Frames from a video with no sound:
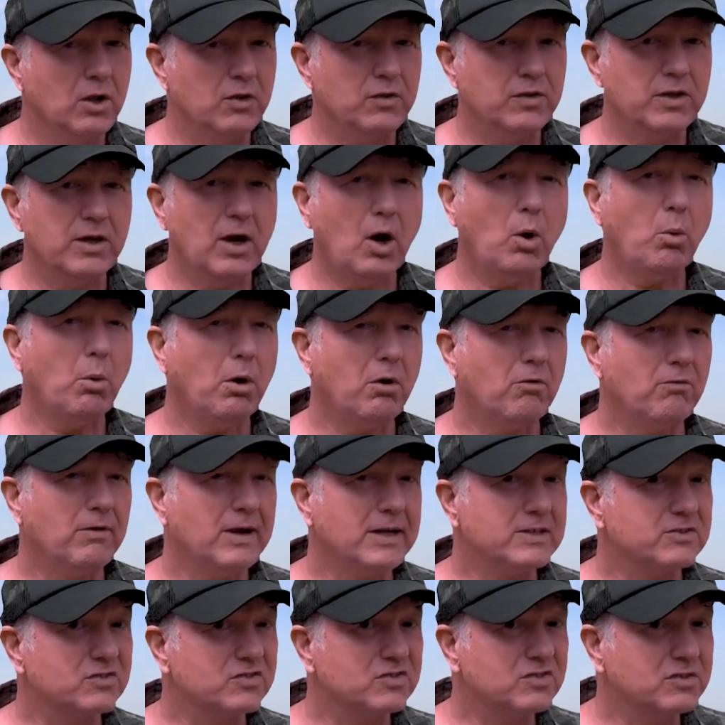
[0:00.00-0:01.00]
The
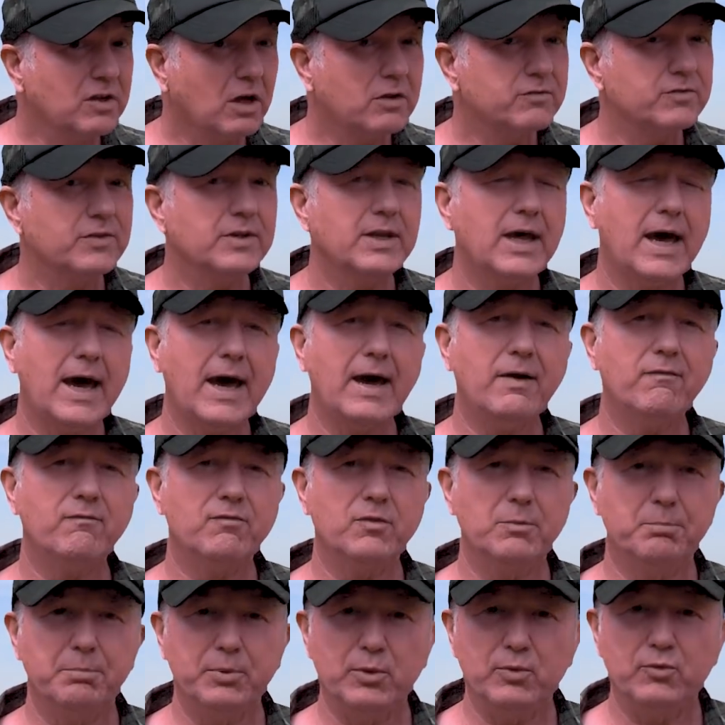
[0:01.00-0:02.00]
ORX doesn't have
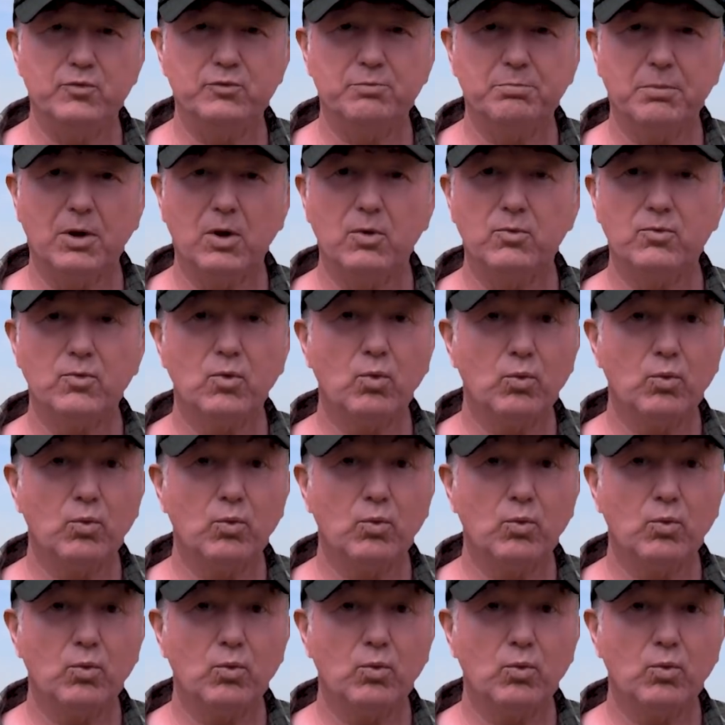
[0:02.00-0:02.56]
the boost mode,